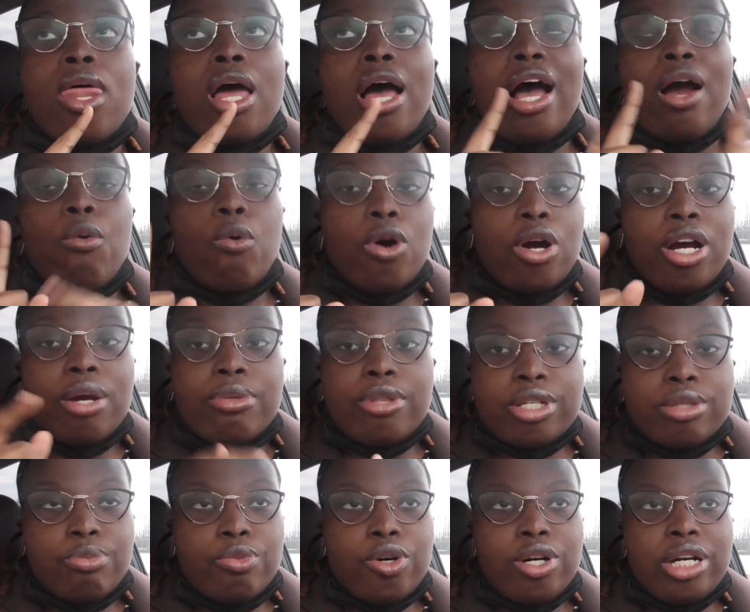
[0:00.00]
I woke up
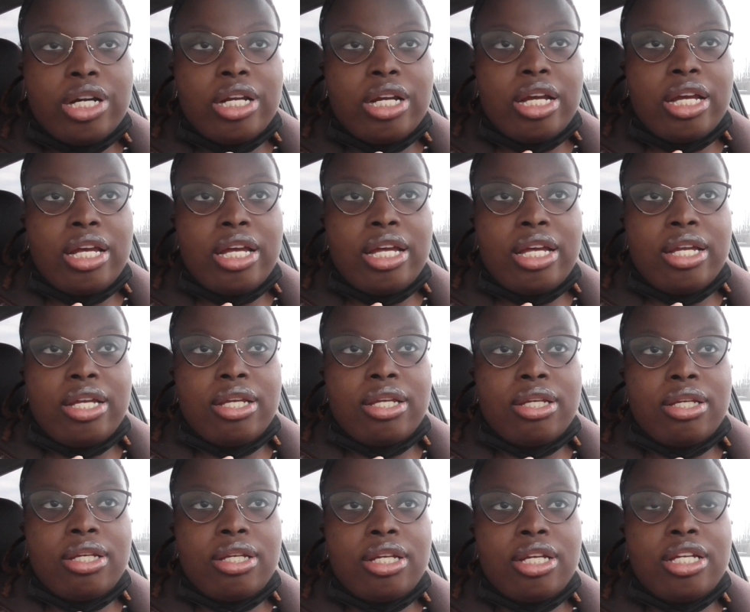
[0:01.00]
this morning
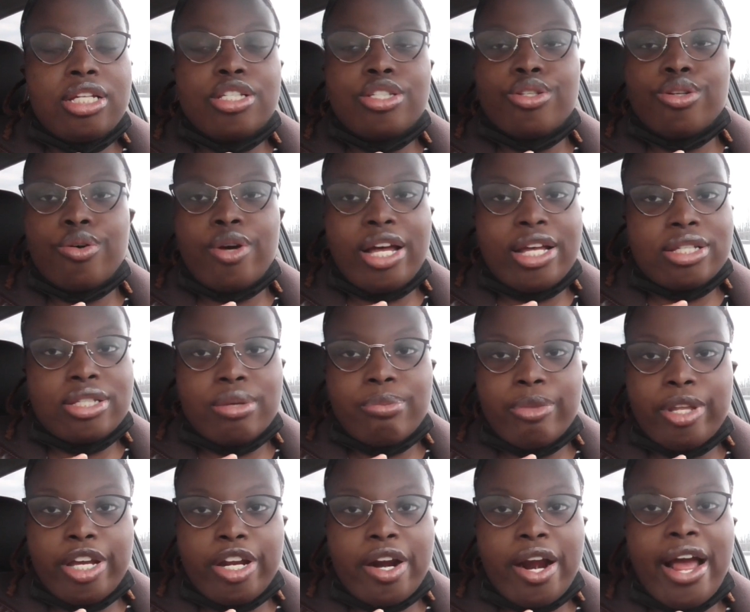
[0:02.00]
and he still has some
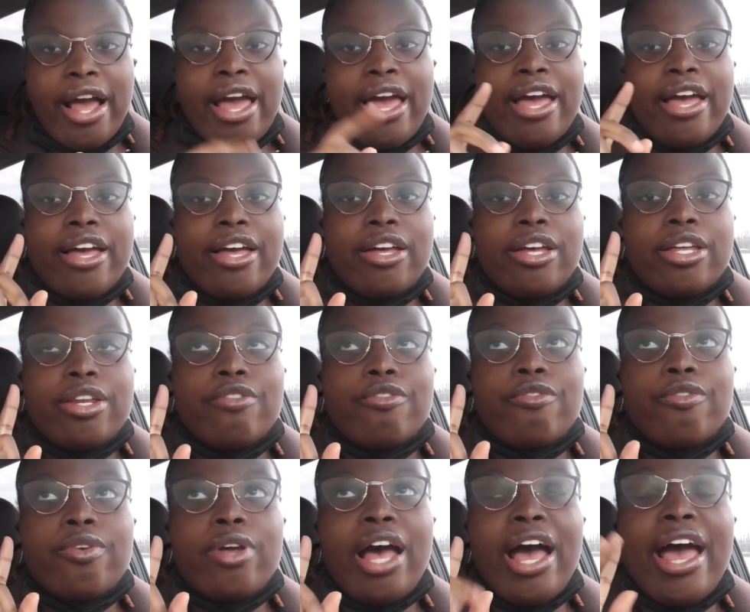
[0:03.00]
there. I had
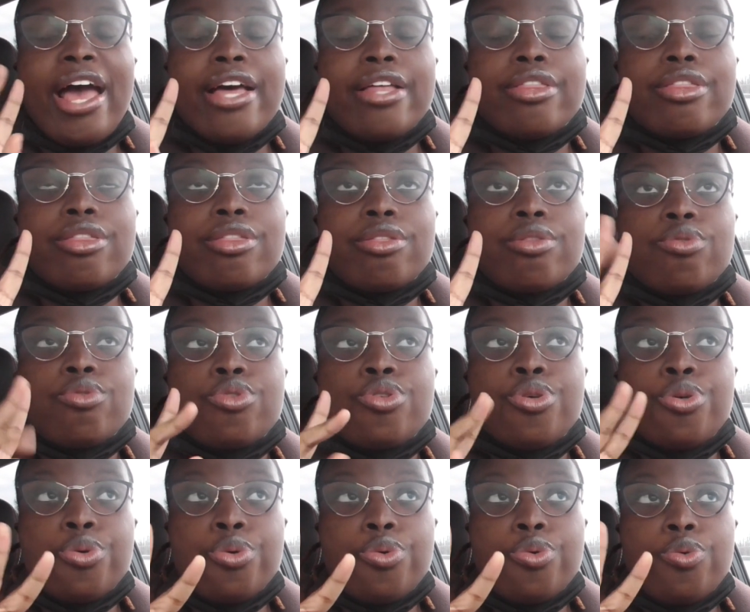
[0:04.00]
I had
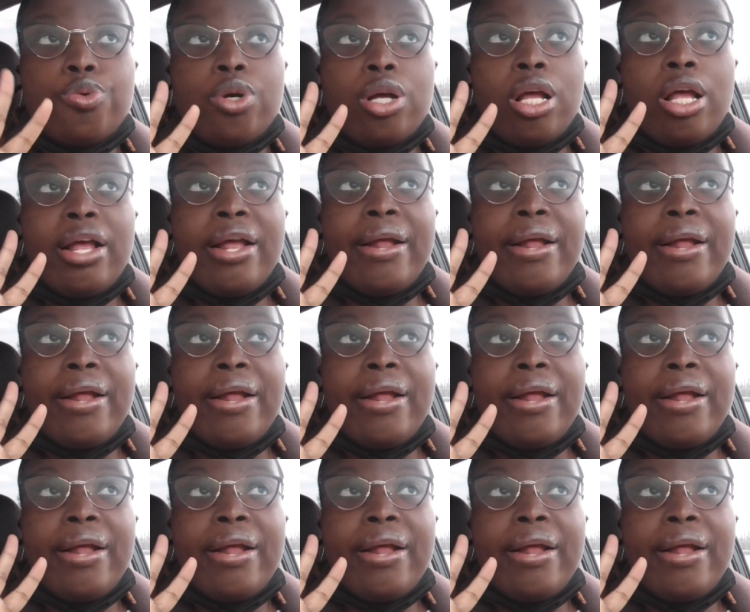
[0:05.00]
two